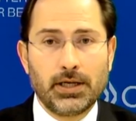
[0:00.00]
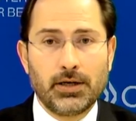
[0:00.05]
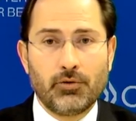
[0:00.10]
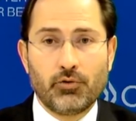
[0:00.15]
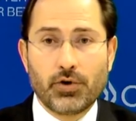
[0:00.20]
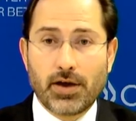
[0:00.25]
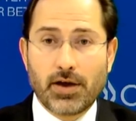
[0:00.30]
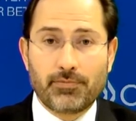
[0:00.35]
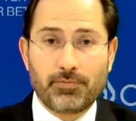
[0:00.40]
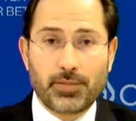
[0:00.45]

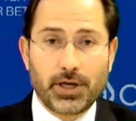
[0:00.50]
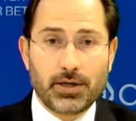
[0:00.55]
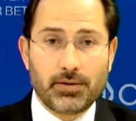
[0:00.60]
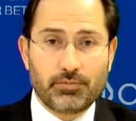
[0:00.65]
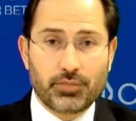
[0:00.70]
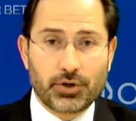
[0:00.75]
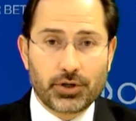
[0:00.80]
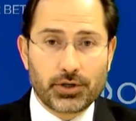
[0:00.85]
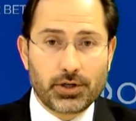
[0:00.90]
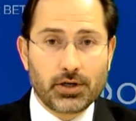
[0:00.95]
we have
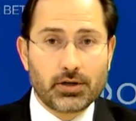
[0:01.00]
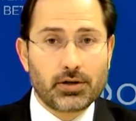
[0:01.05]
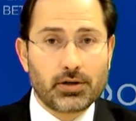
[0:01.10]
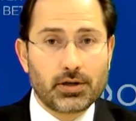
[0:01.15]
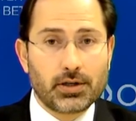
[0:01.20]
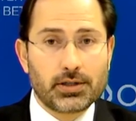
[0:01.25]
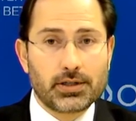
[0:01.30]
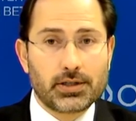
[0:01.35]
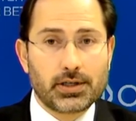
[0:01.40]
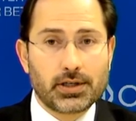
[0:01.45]
been
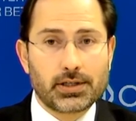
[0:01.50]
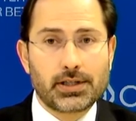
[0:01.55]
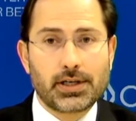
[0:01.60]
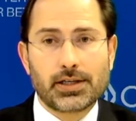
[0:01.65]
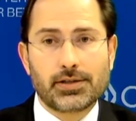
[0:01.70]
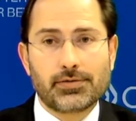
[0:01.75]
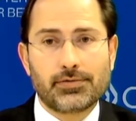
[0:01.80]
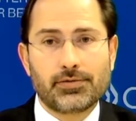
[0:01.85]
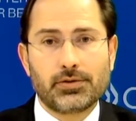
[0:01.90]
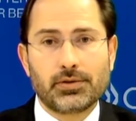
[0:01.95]
particularly
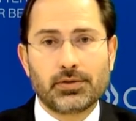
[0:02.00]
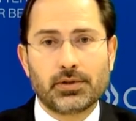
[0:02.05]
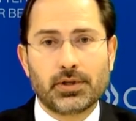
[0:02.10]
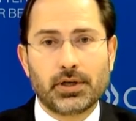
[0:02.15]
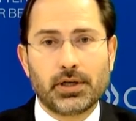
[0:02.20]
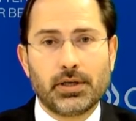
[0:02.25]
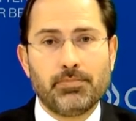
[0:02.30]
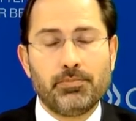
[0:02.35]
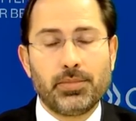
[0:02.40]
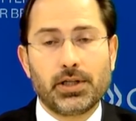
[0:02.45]
successful
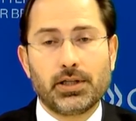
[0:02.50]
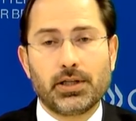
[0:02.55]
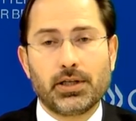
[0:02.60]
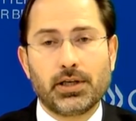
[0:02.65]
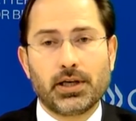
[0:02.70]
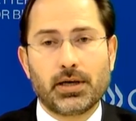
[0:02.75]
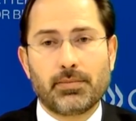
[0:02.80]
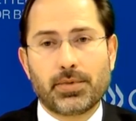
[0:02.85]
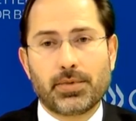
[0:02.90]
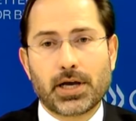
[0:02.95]
in
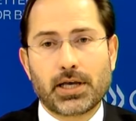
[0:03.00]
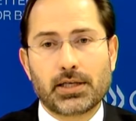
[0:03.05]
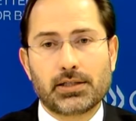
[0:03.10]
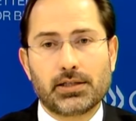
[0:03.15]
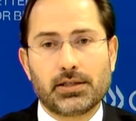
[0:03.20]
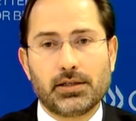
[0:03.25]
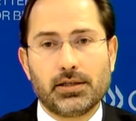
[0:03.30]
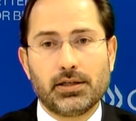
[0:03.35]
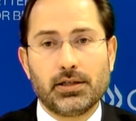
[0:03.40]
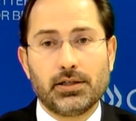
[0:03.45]
building
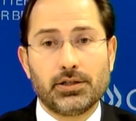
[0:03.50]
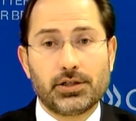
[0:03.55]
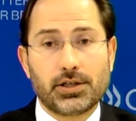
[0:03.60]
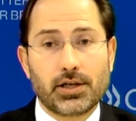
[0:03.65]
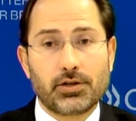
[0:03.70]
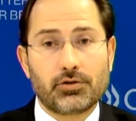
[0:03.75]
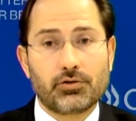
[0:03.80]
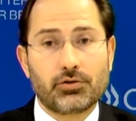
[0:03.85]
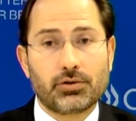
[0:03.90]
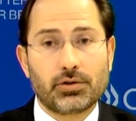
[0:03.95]
capacity in
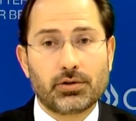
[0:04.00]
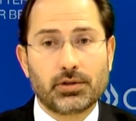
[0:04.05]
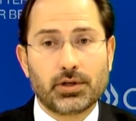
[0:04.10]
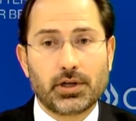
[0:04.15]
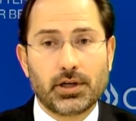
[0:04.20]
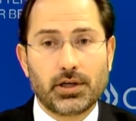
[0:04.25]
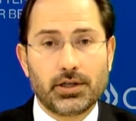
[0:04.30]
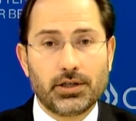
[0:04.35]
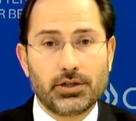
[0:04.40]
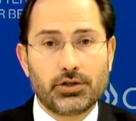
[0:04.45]
Central
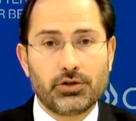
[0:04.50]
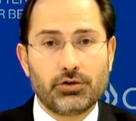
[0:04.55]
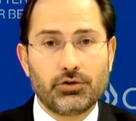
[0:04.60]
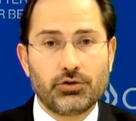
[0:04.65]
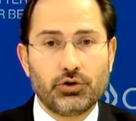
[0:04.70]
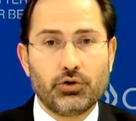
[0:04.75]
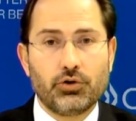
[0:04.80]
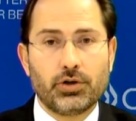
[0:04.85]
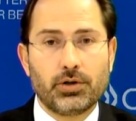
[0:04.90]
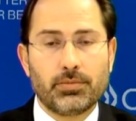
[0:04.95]
and Eastern
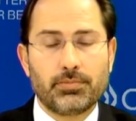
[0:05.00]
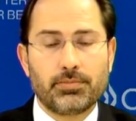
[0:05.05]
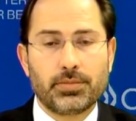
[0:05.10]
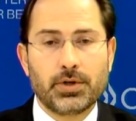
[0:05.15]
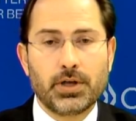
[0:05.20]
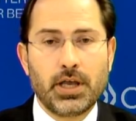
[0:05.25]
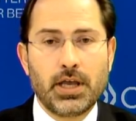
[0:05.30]
Europe